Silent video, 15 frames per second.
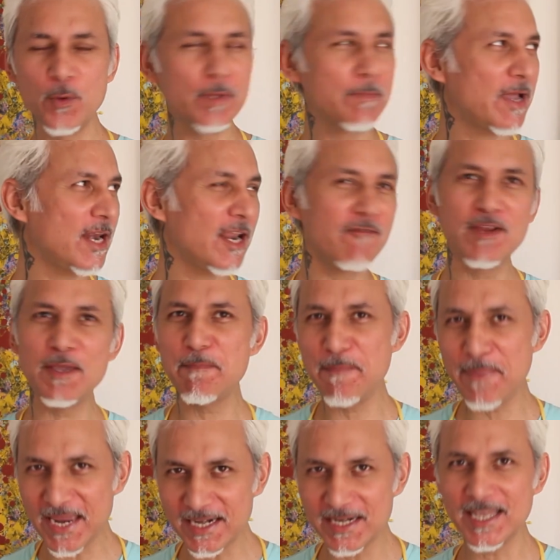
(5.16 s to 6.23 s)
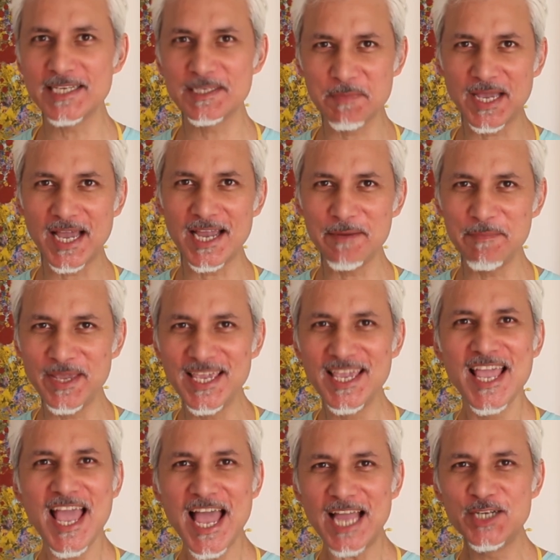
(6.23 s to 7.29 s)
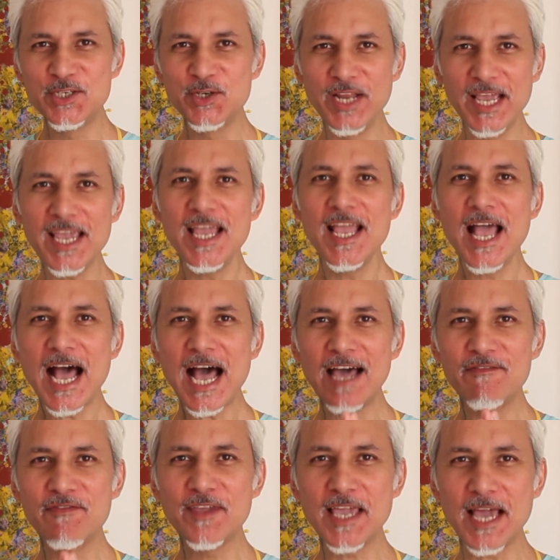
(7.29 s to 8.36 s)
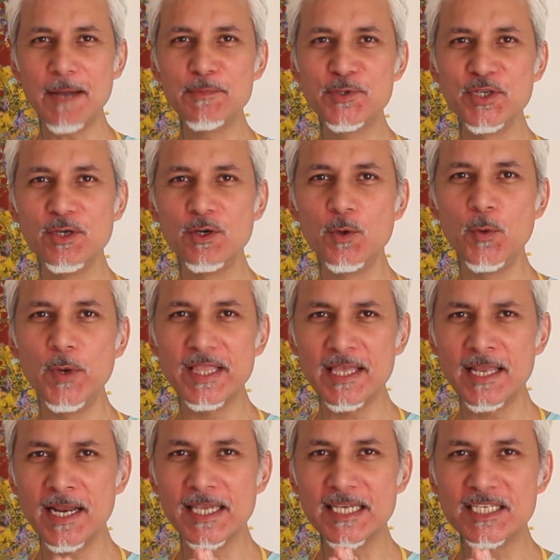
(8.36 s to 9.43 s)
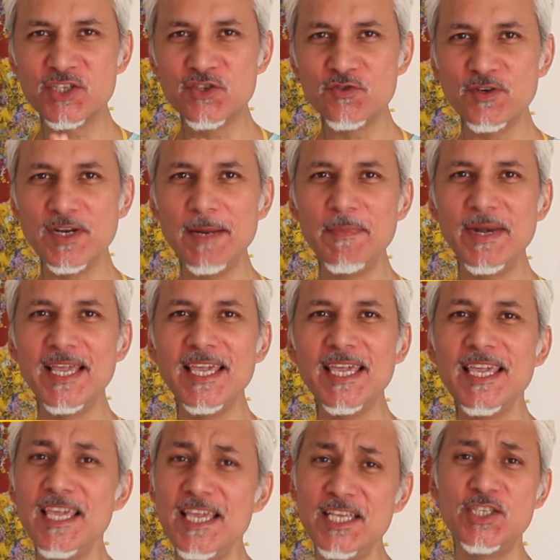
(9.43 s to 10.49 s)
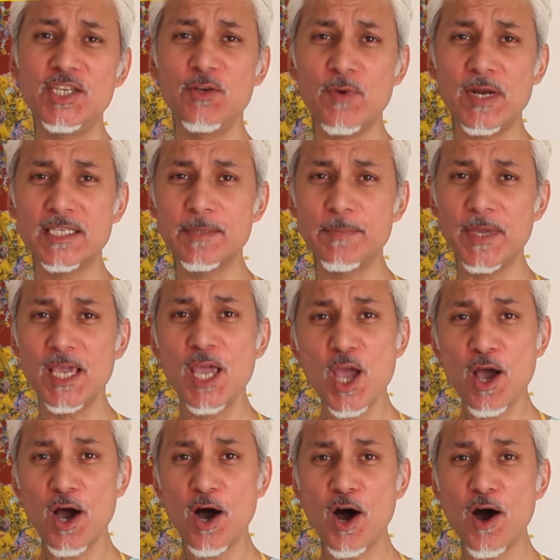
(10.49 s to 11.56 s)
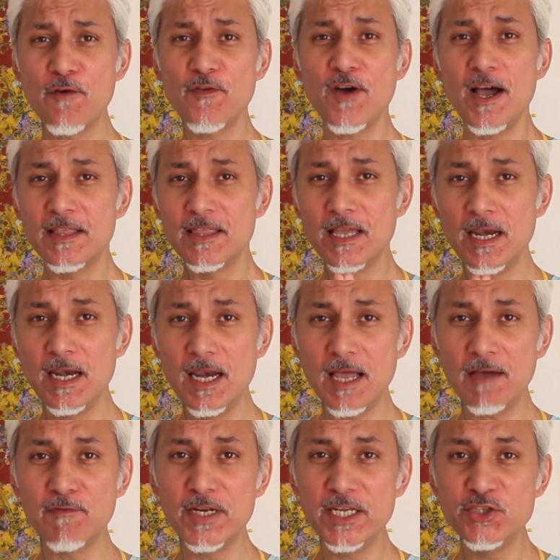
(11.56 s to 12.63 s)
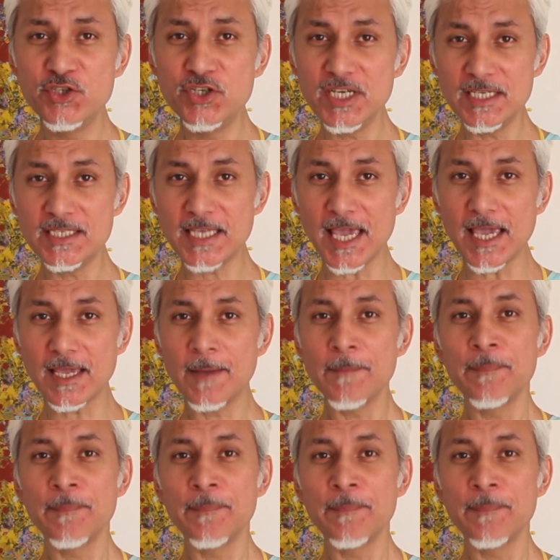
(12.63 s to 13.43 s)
with my lovely paintings behind me. And today I've come to you with an extremely easy recipe of the lovely cheesecake.